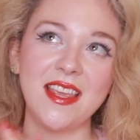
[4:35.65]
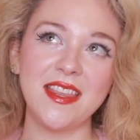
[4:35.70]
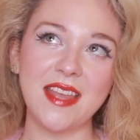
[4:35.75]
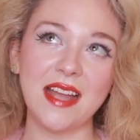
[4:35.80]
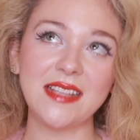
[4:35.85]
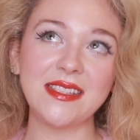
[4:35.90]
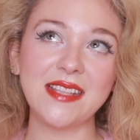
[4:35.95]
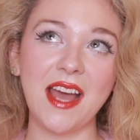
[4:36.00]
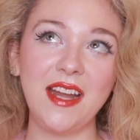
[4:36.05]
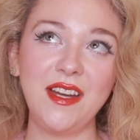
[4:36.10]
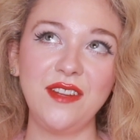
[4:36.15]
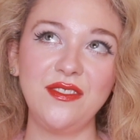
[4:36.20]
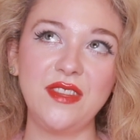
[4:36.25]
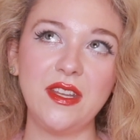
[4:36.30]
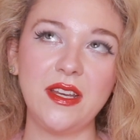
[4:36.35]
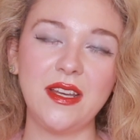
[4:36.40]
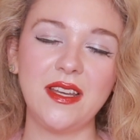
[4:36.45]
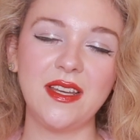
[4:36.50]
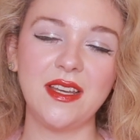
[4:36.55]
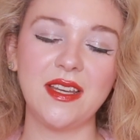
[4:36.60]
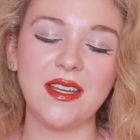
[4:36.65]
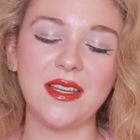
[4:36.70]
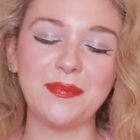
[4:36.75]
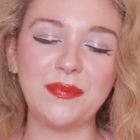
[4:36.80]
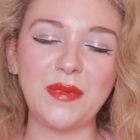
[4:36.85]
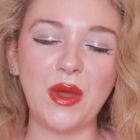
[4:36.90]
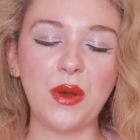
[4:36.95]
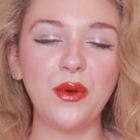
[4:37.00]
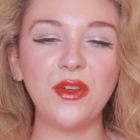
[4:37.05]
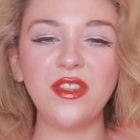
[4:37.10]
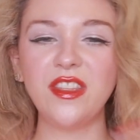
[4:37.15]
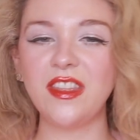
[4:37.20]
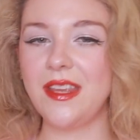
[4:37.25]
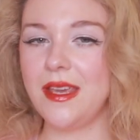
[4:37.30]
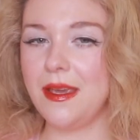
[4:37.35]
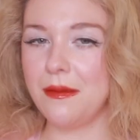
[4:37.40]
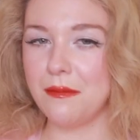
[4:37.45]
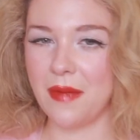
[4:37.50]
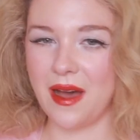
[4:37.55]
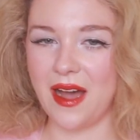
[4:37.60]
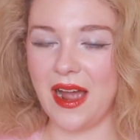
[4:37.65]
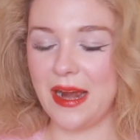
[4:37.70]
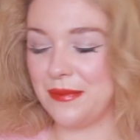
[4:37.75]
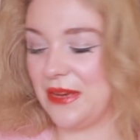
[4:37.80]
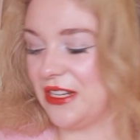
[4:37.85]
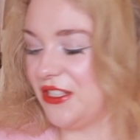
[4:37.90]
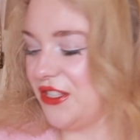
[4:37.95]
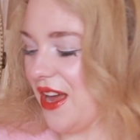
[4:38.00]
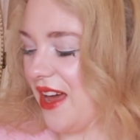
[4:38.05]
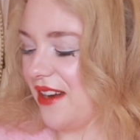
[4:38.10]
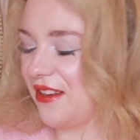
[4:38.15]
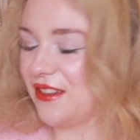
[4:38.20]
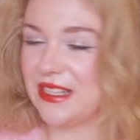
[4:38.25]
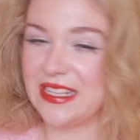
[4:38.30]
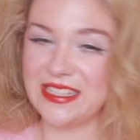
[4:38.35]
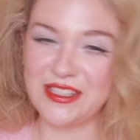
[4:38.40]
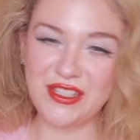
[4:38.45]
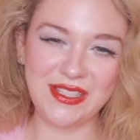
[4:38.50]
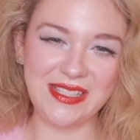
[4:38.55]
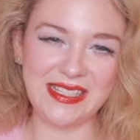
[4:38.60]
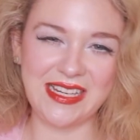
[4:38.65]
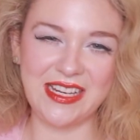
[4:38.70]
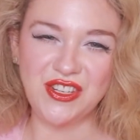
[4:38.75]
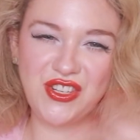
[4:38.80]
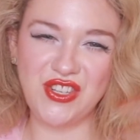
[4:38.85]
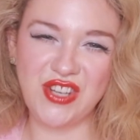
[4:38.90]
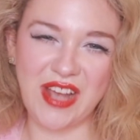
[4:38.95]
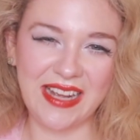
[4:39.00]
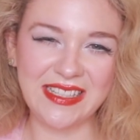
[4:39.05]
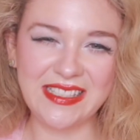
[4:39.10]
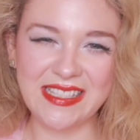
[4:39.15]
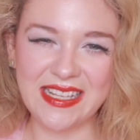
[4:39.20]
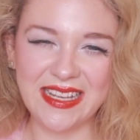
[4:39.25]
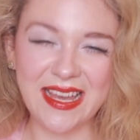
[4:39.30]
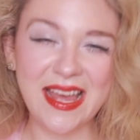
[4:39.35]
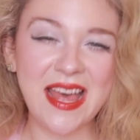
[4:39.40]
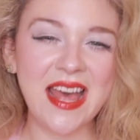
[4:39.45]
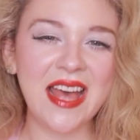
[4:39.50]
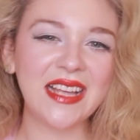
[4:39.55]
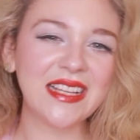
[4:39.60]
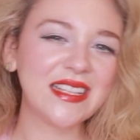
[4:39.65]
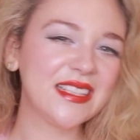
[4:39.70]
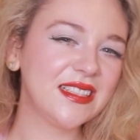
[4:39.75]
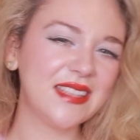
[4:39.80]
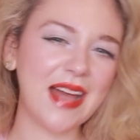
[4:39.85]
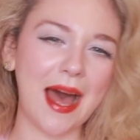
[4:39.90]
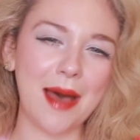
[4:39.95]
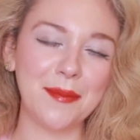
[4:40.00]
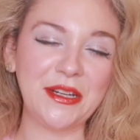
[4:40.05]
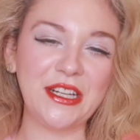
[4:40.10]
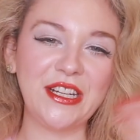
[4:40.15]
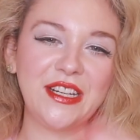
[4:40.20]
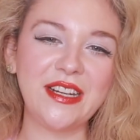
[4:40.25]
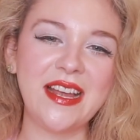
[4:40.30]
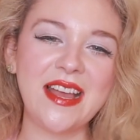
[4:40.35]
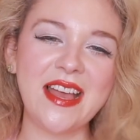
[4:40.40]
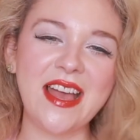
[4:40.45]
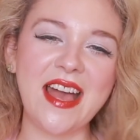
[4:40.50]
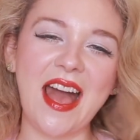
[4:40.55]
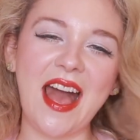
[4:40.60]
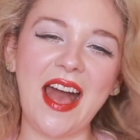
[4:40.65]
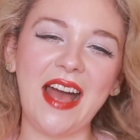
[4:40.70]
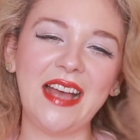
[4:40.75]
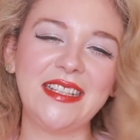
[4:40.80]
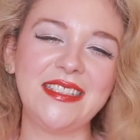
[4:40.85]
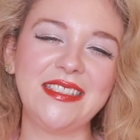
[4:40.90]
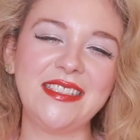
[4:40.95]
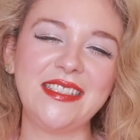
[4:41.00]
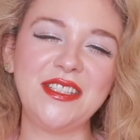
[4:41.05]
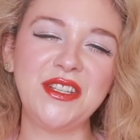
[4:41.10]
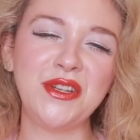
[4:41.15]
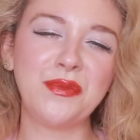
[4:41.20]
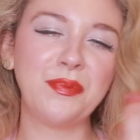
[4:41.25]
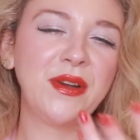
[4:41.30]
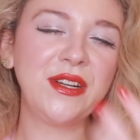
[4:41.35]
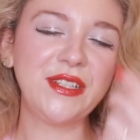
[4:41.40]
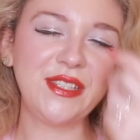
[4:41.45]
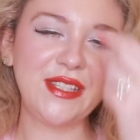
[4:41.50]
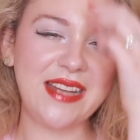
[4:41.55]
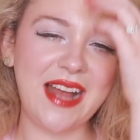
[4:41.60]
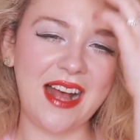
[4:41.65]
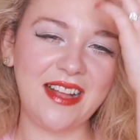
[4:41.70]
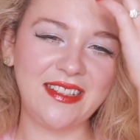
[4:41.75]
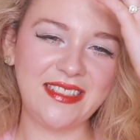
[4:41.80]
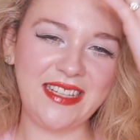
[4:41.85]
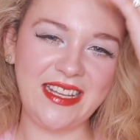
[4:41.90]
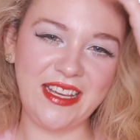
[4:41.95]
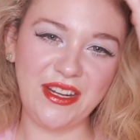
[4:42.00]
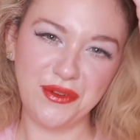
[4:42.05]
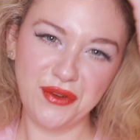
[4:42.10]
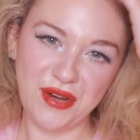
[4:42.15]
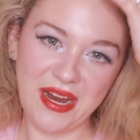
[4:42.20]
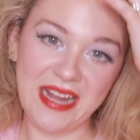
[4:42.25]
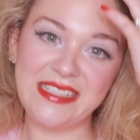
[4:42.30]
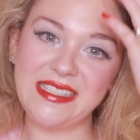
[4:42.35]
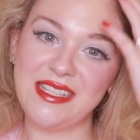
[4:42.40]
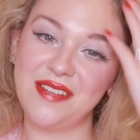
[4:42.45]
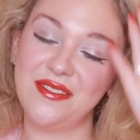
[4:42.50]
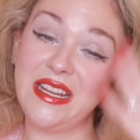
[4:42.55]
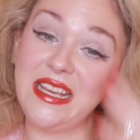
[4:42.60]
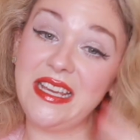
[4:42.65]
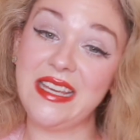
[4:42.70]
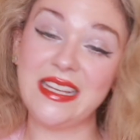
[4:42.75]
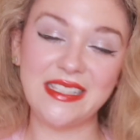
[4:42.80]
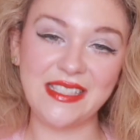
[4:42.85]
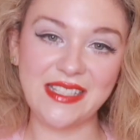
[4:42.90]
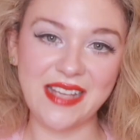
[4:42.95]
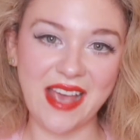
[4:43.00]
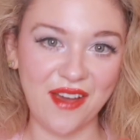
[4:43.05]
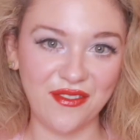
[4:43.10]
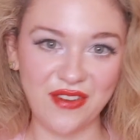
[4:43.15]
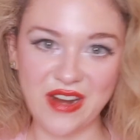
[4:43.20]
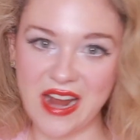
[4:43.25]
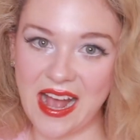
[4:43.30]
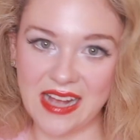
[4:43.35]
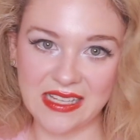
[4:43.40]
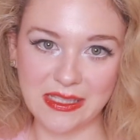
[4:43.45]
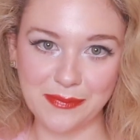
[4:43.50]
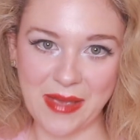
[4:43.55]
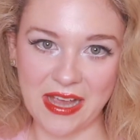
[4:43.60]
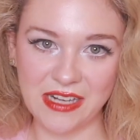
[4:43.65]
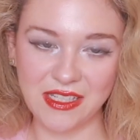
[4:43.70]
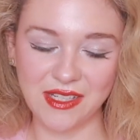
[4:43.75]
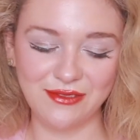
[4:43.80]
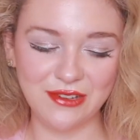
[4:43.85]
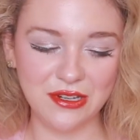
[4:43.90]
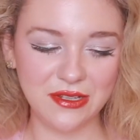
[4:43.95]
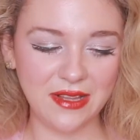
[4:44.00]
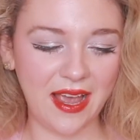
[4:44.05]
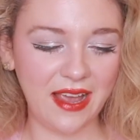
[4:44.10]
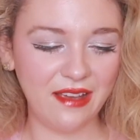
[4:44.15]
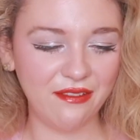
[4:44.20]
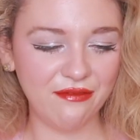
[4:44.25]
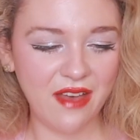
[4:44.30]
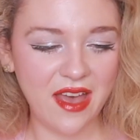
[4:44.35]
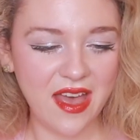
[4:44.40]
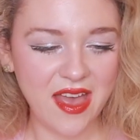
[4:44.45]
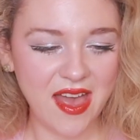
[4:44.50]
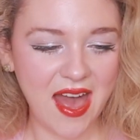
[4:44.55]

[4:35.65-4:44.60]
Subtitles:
that's kind of the whole theme behind my channel, is just injecting glamour and your personality and creativity into every aspect of your life.